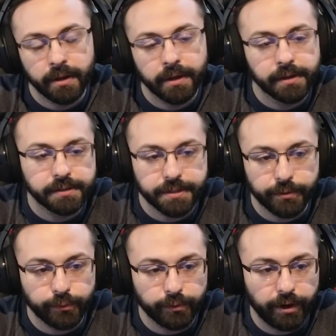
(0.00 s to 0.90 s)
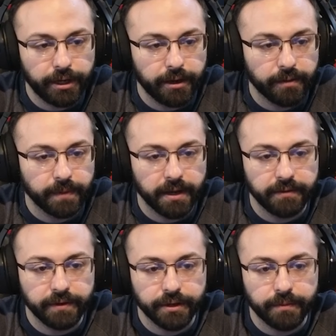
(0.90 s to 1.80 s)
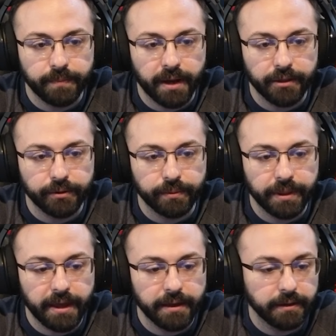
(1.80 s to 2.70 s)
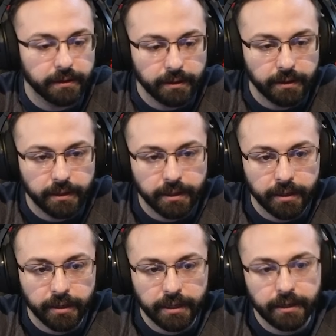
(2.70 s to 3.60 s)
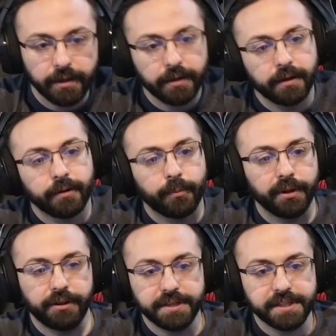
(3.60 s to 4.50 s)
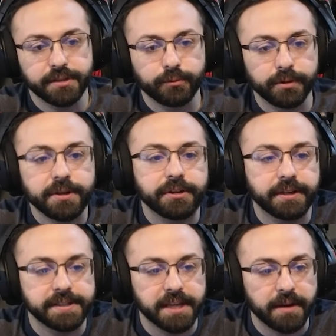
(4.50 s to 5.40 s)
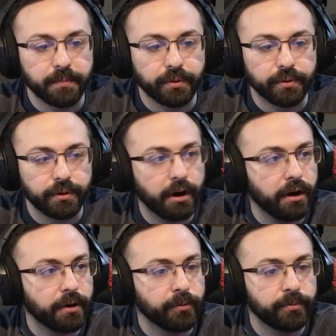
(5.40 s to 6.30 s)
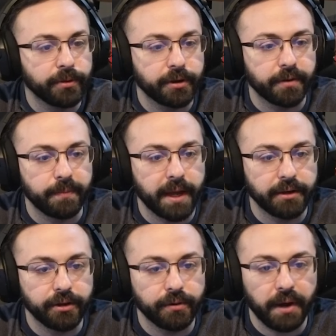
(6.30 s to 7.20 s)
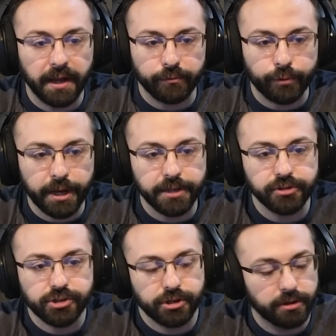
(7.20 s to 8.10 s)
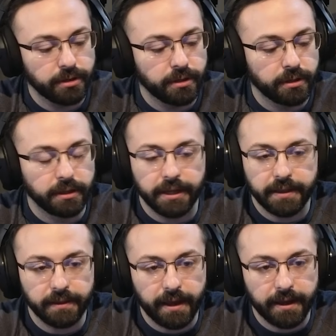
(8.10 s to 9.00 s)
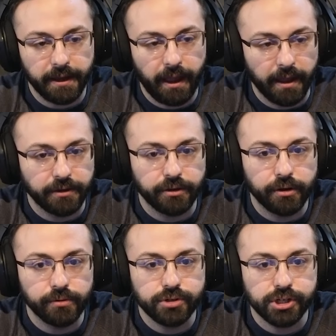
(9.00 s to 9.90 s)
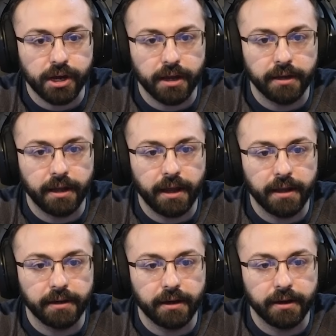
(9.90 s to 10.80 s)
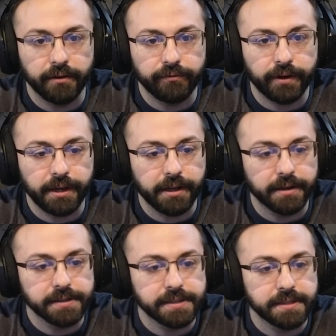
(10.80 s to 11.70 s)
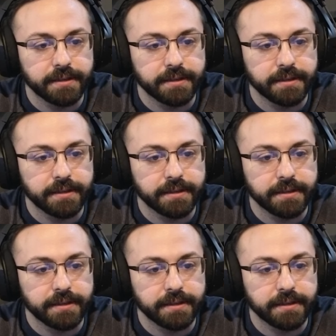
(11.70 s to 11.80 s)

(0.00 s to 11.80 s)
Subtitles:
So for right now, I'm not even going to bother with that. But this is a really good example of the Commando at range. Like, that guy had no shot at fighting us.